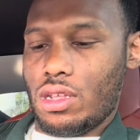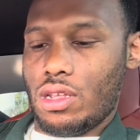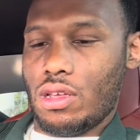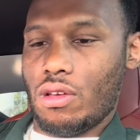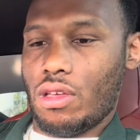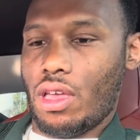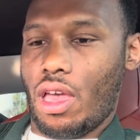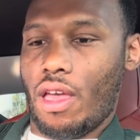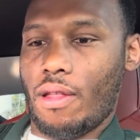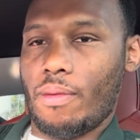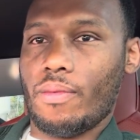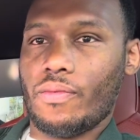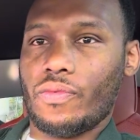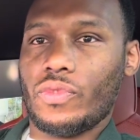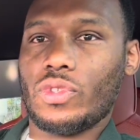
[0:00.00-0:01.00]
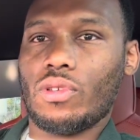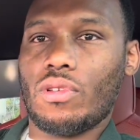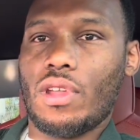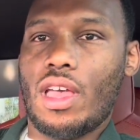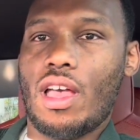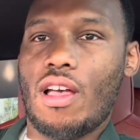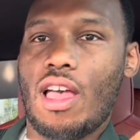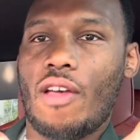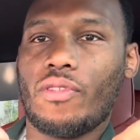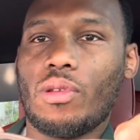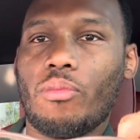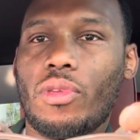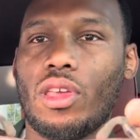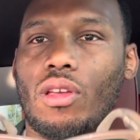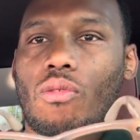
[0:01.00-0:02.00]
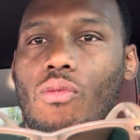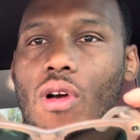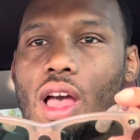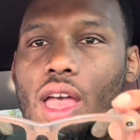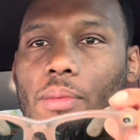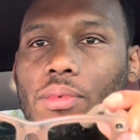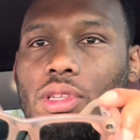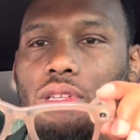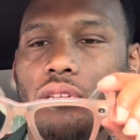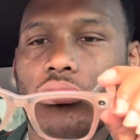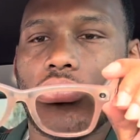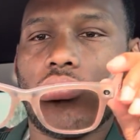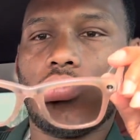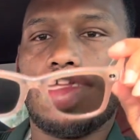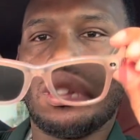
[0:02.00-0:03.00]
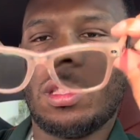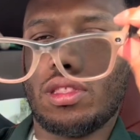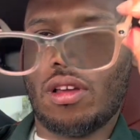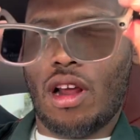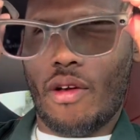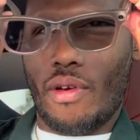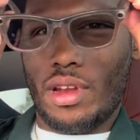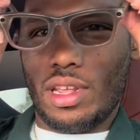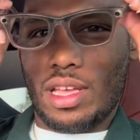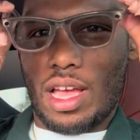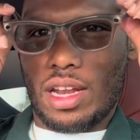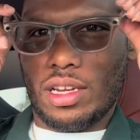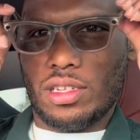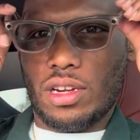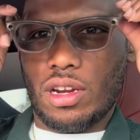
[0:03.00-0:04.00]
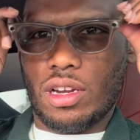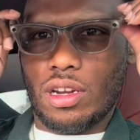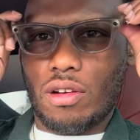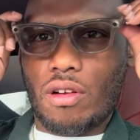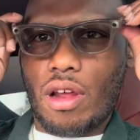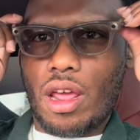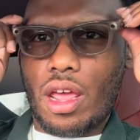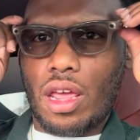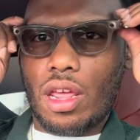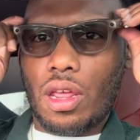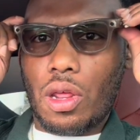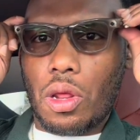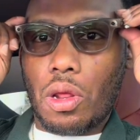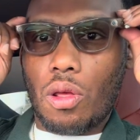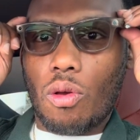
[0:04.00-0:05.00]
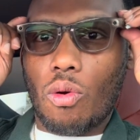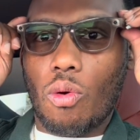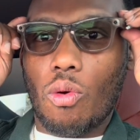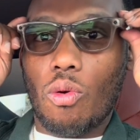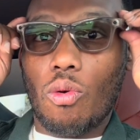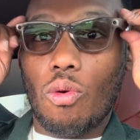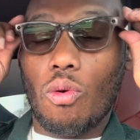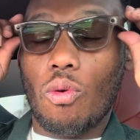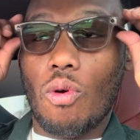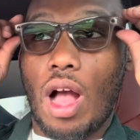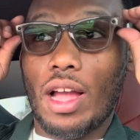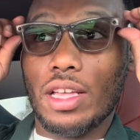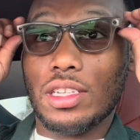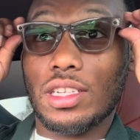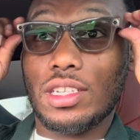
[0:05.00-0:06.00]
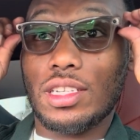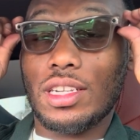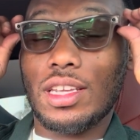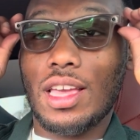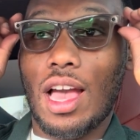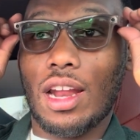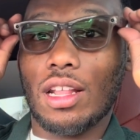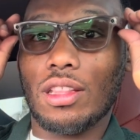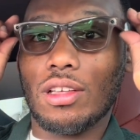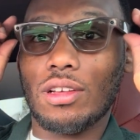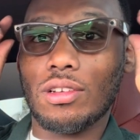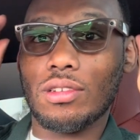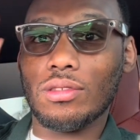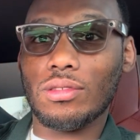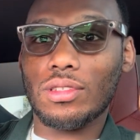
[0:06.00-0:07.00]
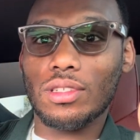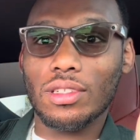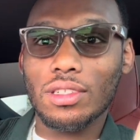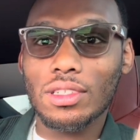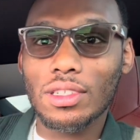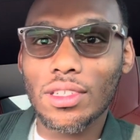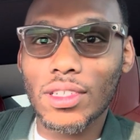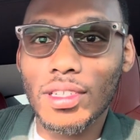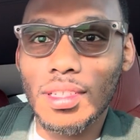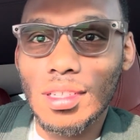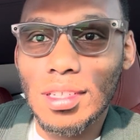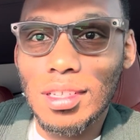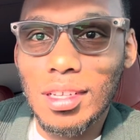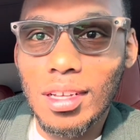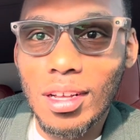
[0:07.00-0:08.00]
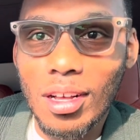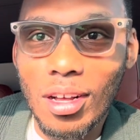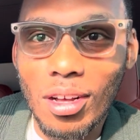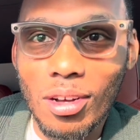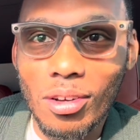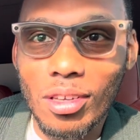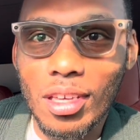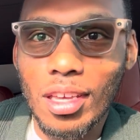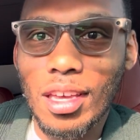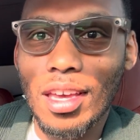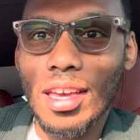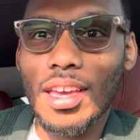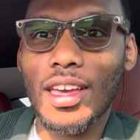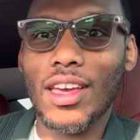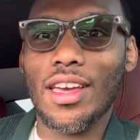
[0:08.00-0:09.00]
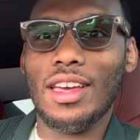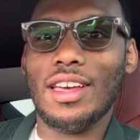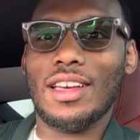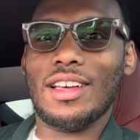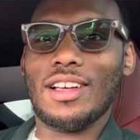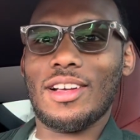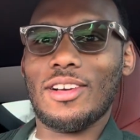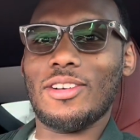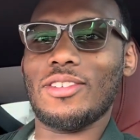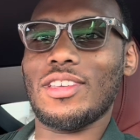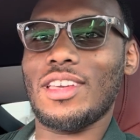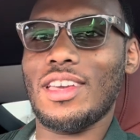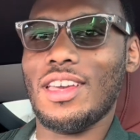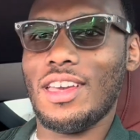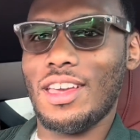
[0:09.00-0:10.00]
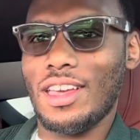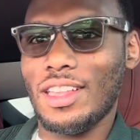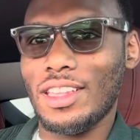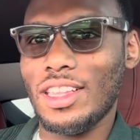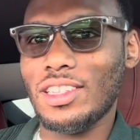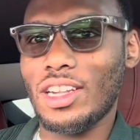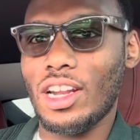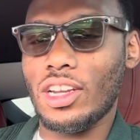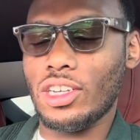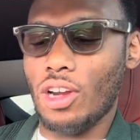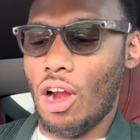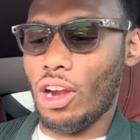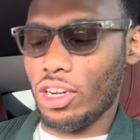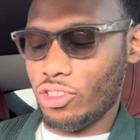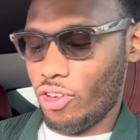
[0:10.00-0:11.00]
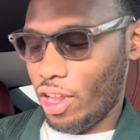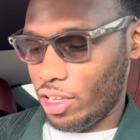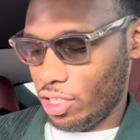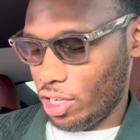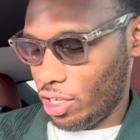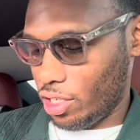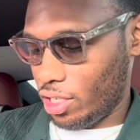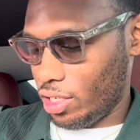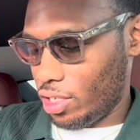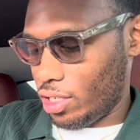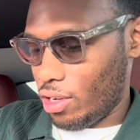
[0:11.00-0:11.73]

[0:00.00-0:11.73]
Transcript: Okay. So now after being wiped, they're already kind of turning gray. Ooh, I can see out of those. Oh yeah. Oh yeah. And these are the dark transitions.